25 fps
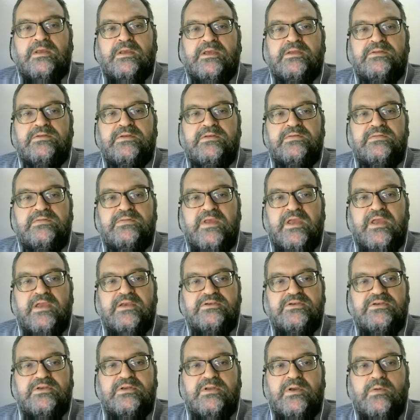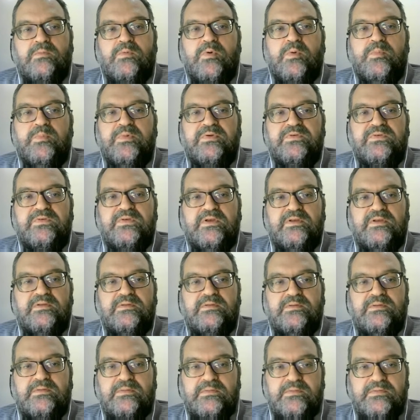In this section, I will present
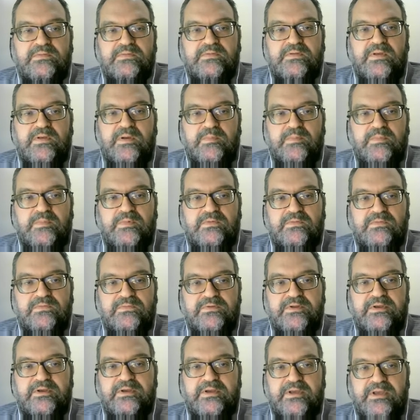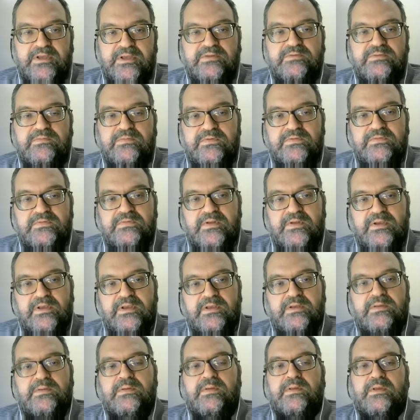some of the
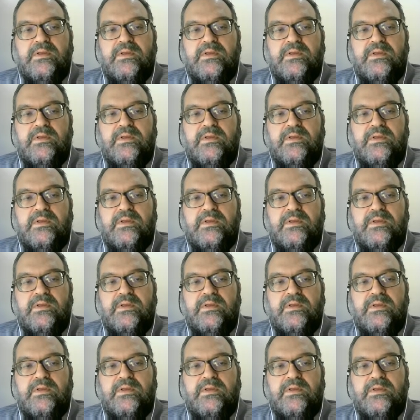interesting